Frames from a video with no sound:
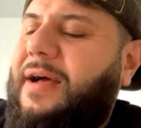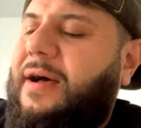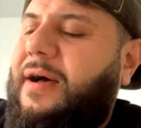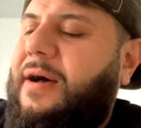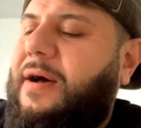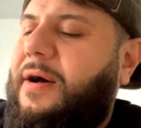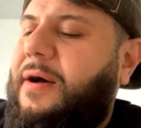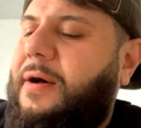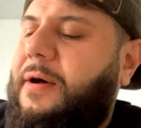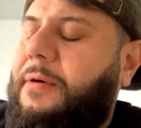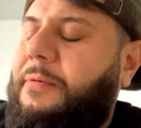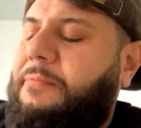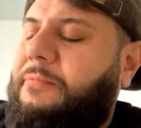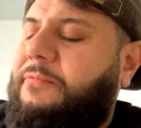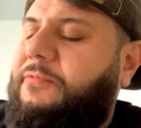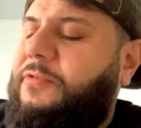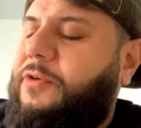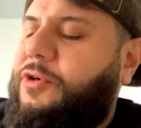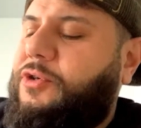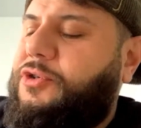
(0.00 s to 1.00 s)

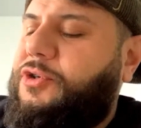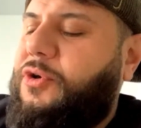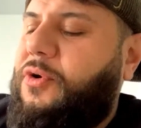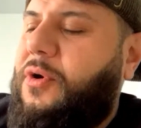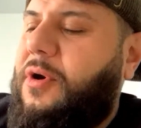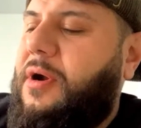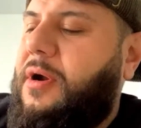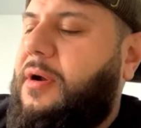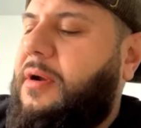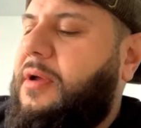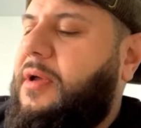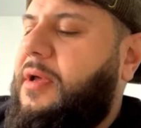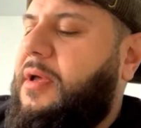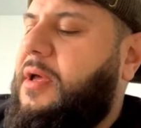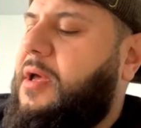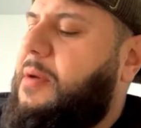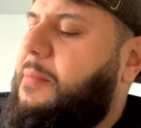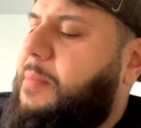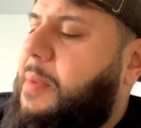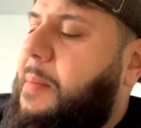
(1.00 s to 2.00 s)
um, for sure.
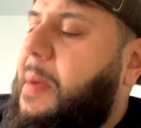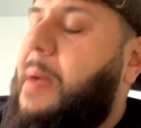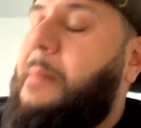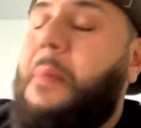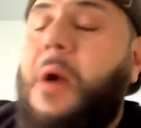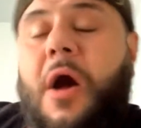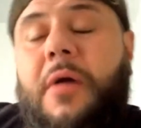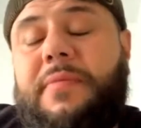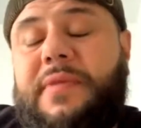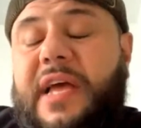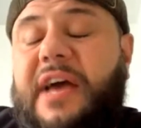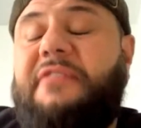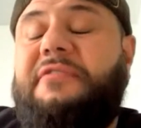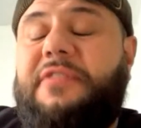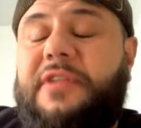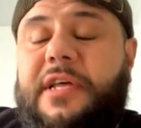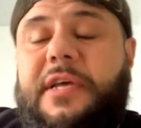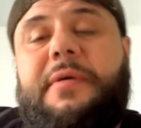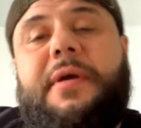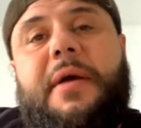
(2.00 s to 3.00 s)
But my mom
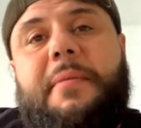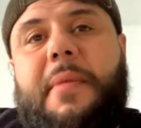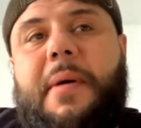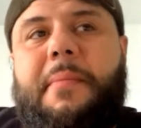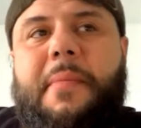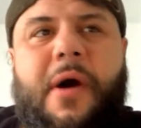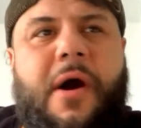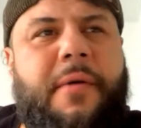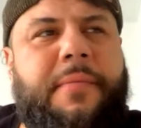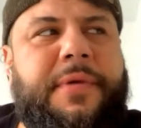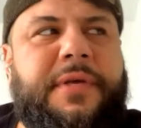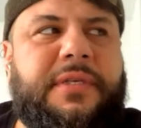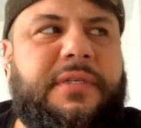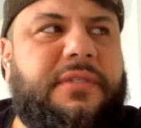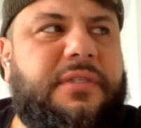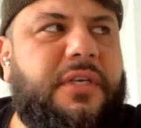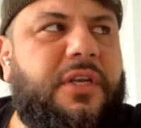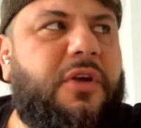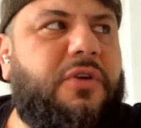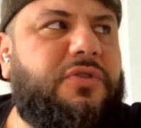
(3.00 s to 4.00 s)
definitely, yeah, my mom
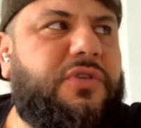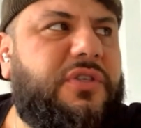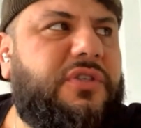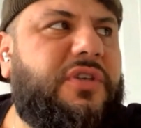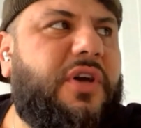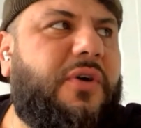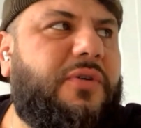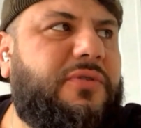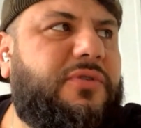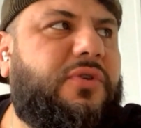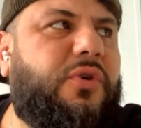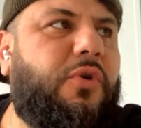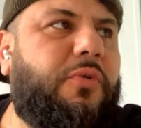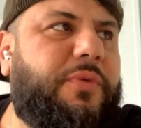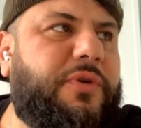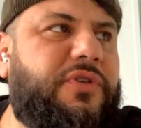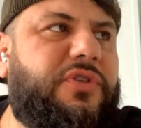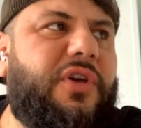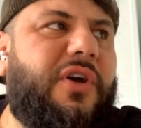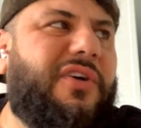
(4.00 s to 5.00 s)
is, you know, she's old
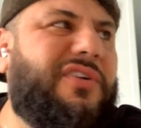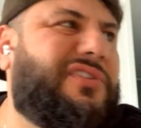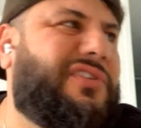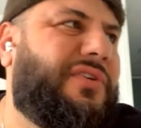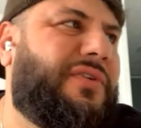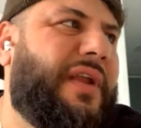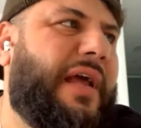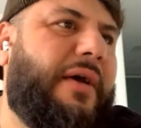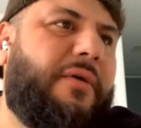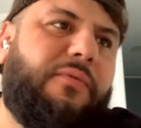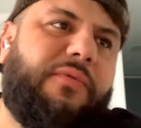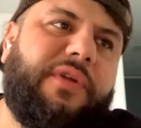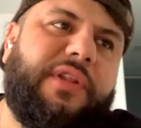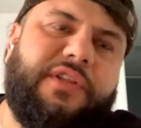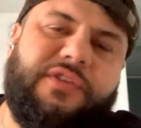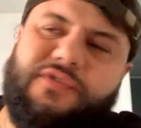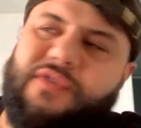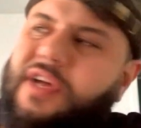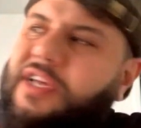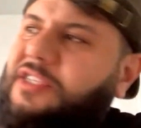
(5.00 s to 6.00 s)
school, but she also now
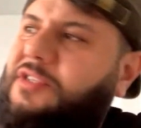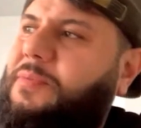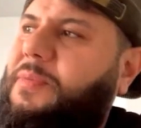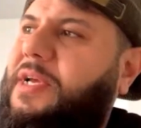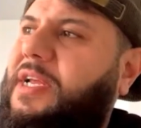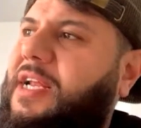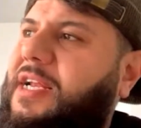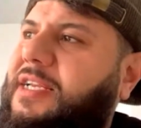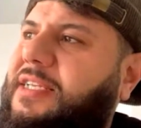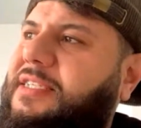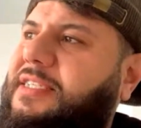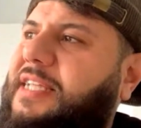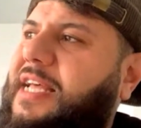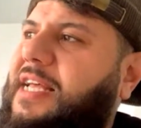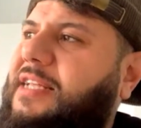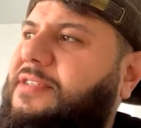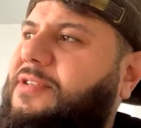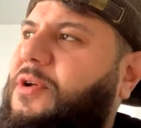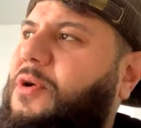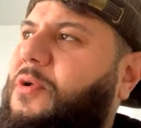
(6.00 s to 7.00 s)
really trusts me and
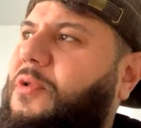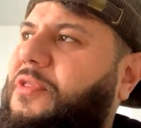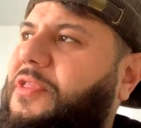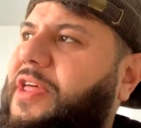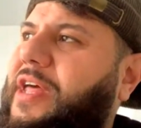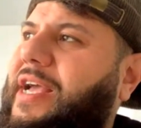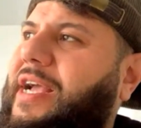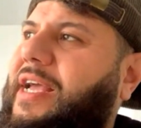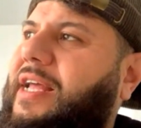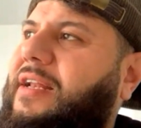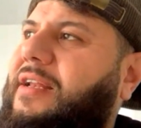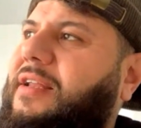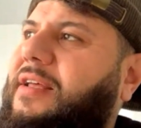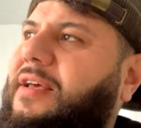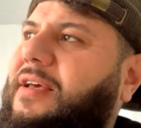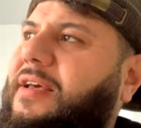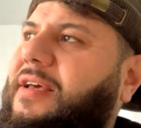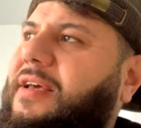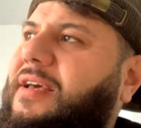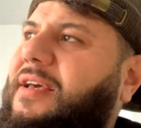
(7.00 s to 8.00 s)
understands the whole thing and
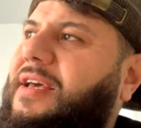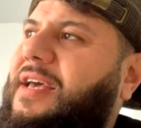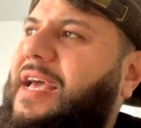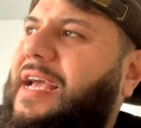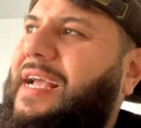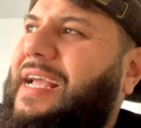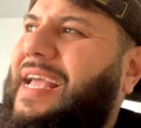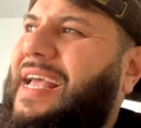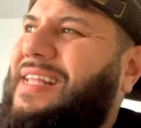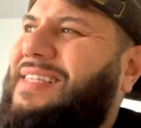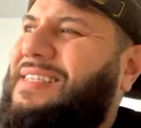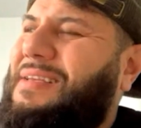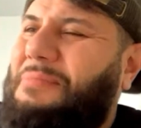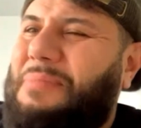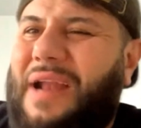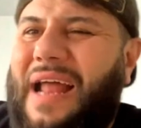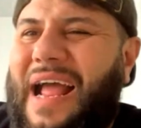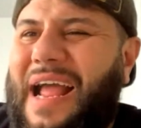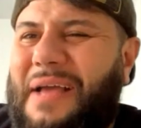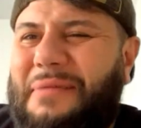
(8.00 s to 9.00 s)
and gets
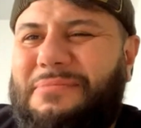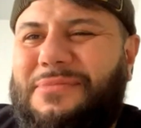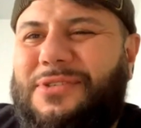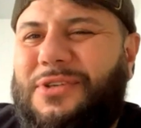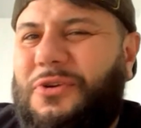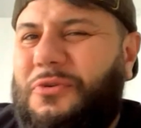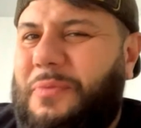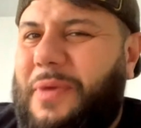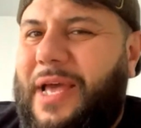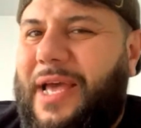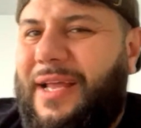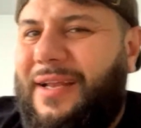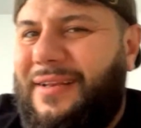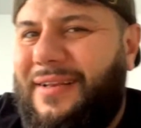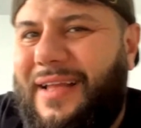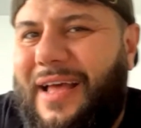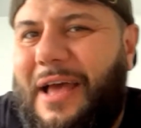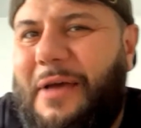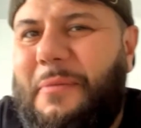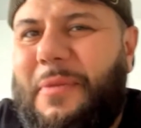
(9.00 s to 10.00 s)
it. But I am too,
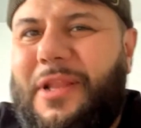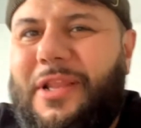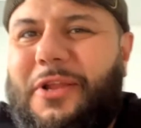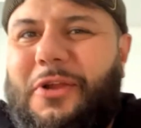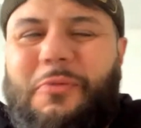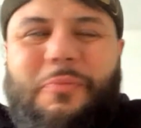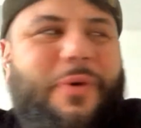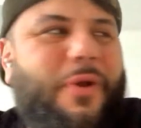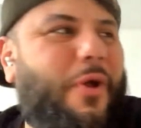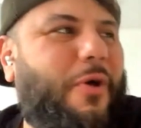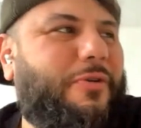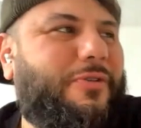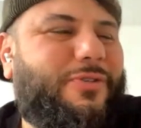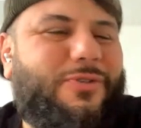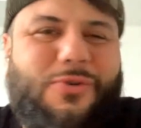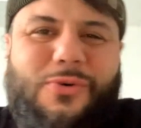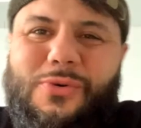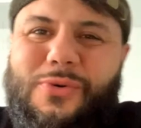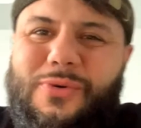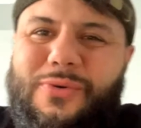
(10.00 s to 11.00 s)
man. I'm a little bit old
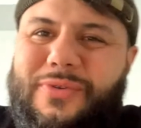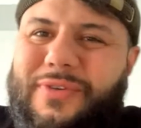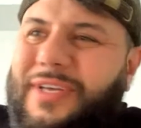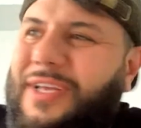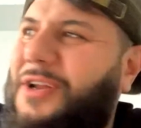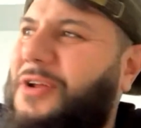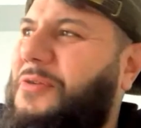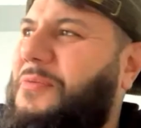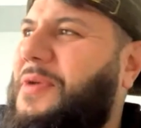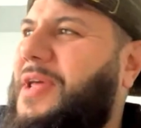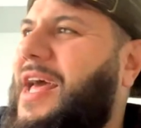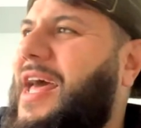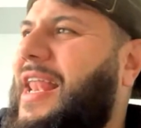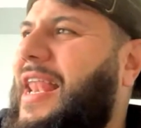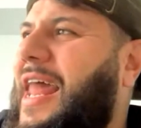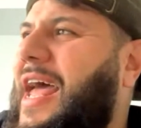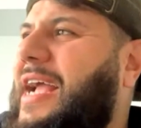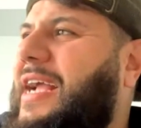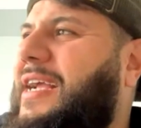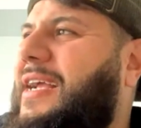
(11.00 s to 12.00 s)
school, you know what I mean? I
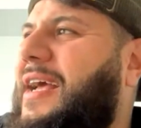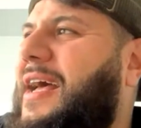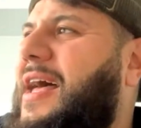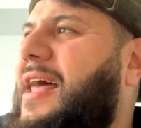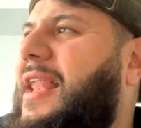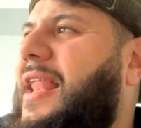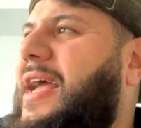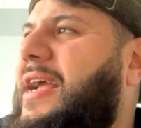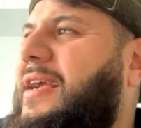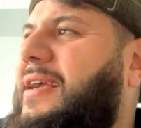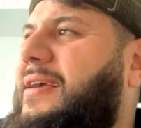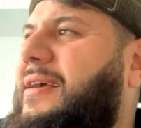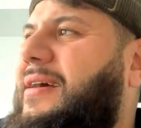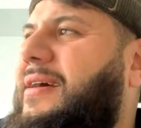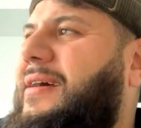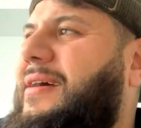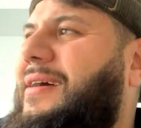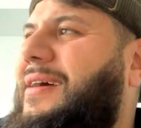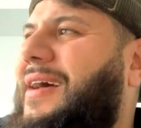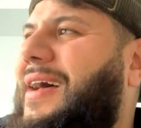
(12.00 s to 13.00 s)
like I like
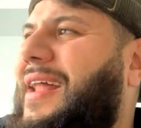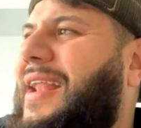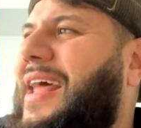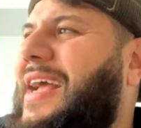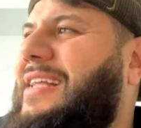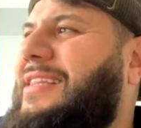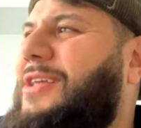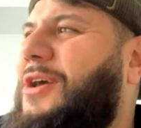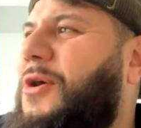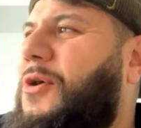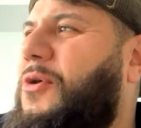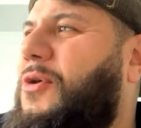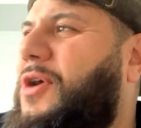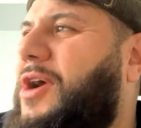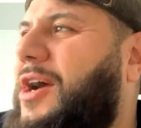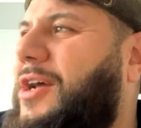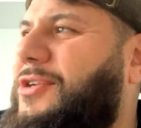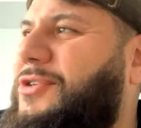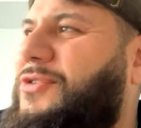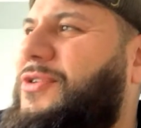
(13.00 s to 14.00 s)
uh, I like the
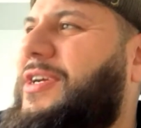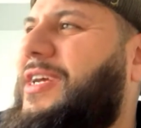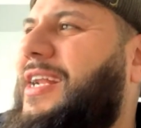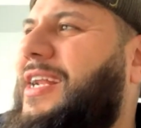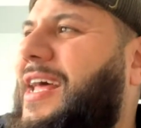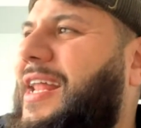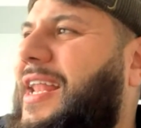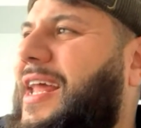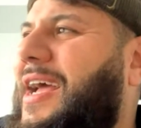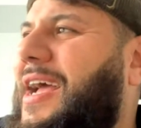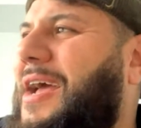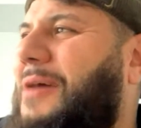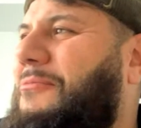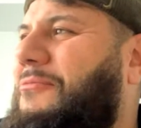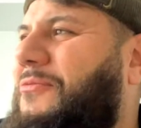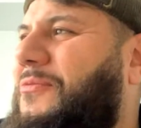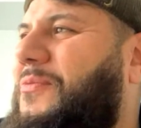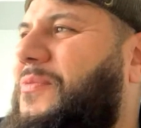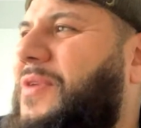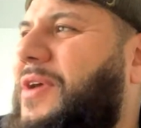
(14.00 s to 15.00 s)
old country, and I like I'm